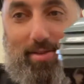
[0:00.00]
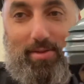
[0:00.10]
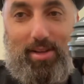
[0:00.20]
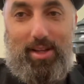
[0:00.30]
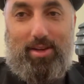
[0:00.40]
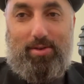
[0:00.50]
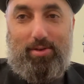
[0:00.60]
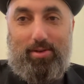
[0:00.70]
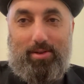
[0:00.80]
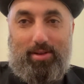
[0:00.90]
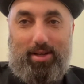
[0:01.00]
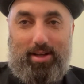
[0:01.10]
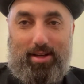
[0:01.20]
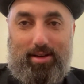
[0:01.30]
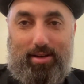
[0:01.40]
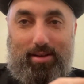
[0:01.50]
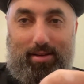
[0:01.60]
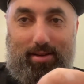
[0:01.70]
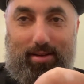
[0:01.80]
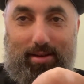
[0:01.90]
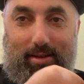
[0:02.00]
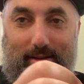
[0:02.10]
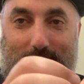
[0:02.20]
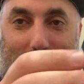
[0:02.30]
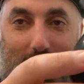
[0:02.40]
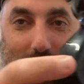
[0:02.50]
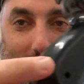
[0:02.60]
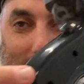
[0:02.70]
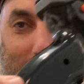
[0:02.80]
Really cool construction,